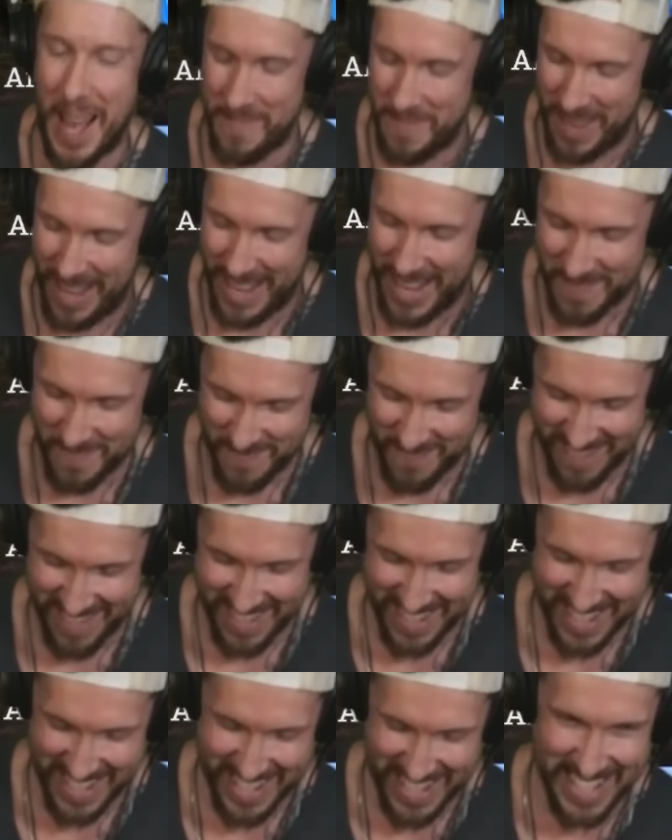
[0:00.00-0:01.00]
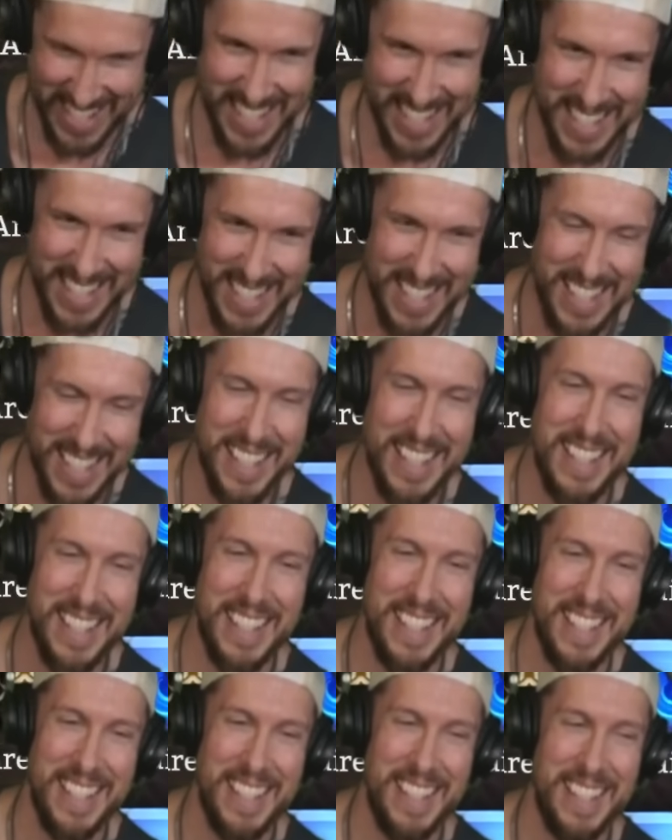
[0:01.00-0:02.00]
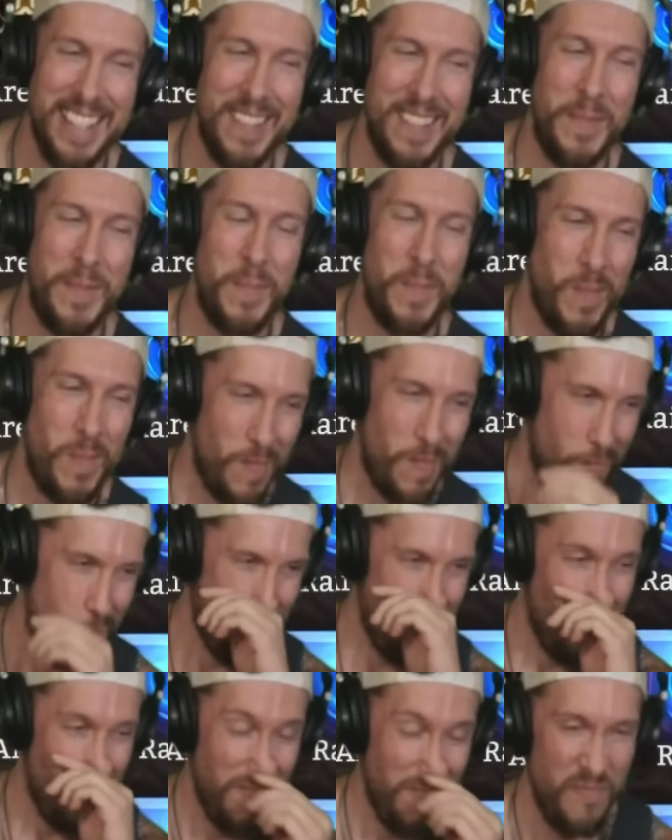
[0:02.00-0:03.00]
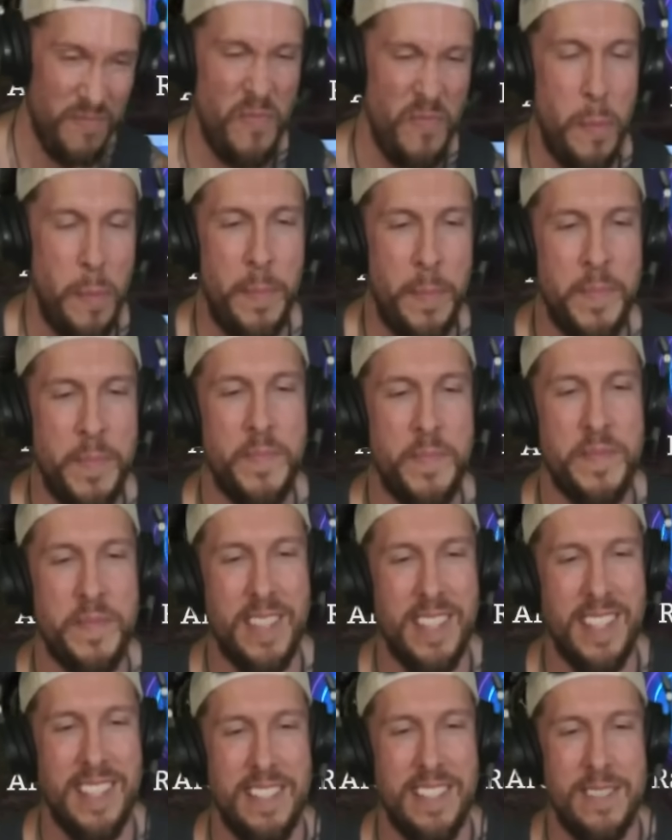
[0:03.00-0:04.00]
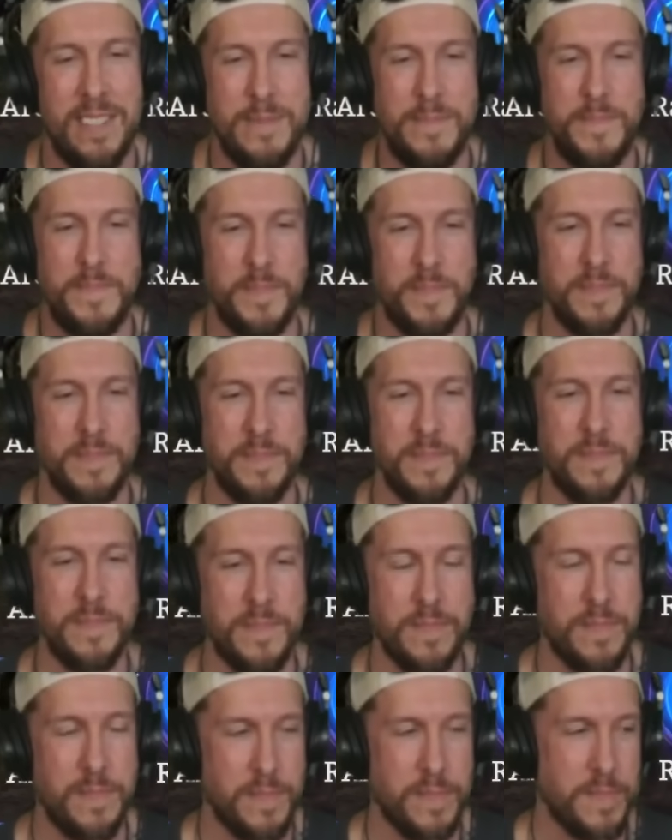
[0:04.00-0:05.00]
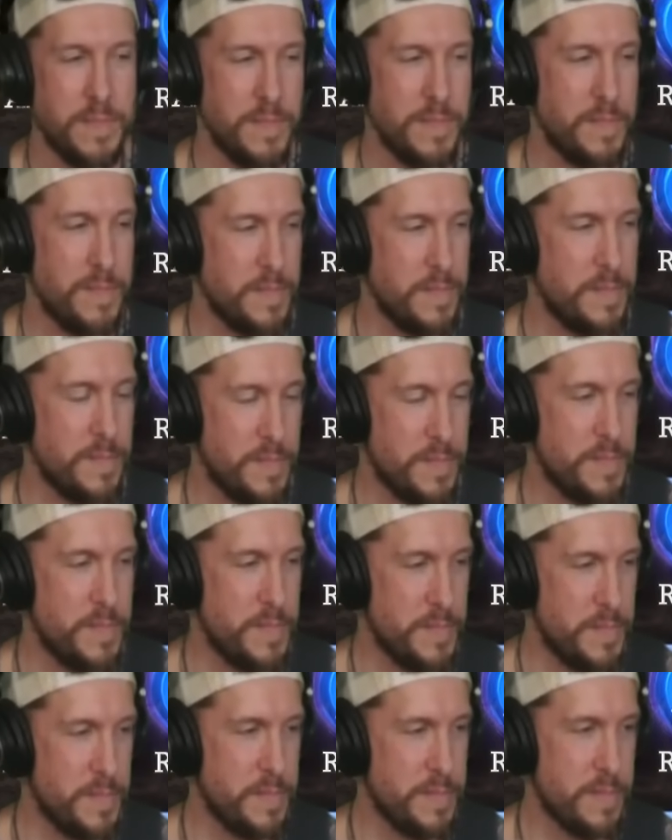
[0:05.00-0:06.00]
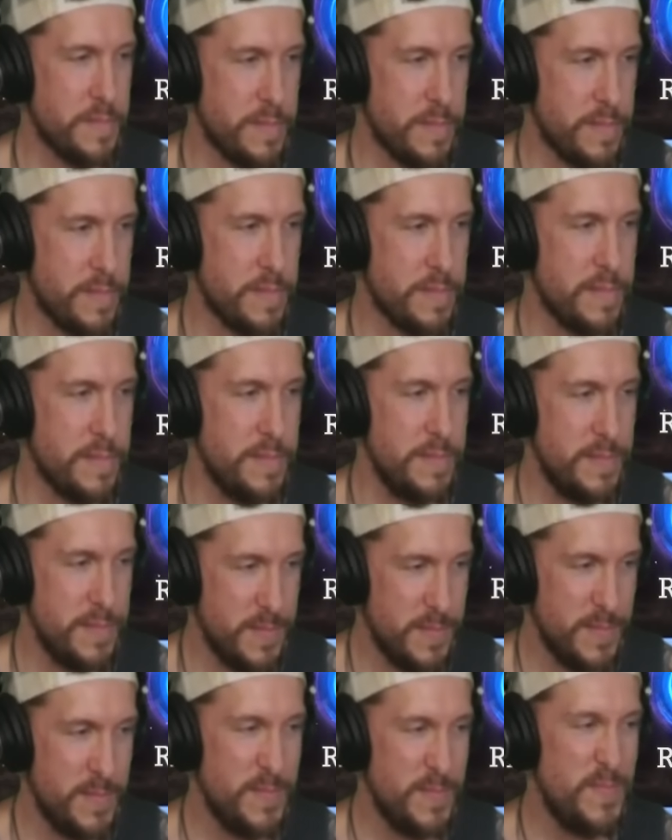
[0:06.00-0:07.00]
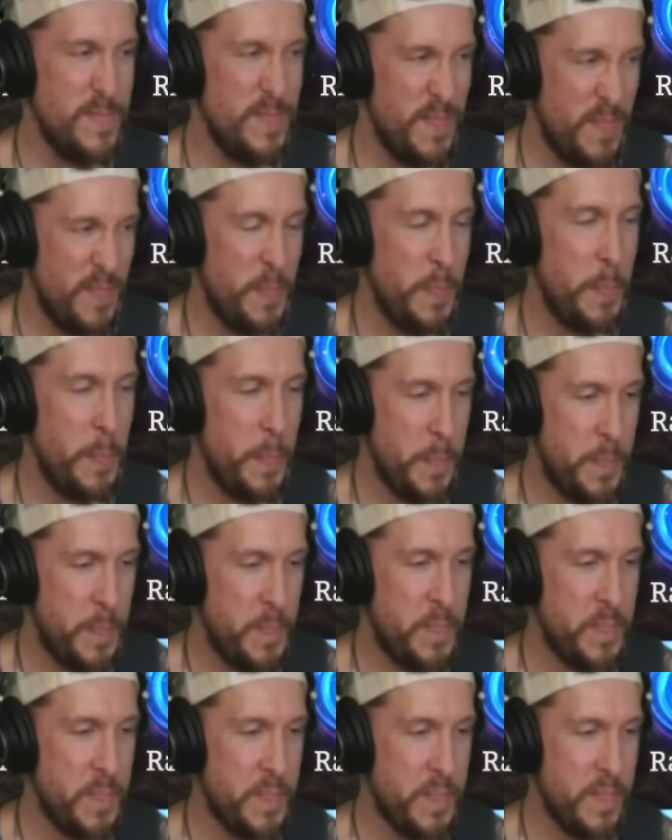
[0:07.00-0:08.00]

[no speech]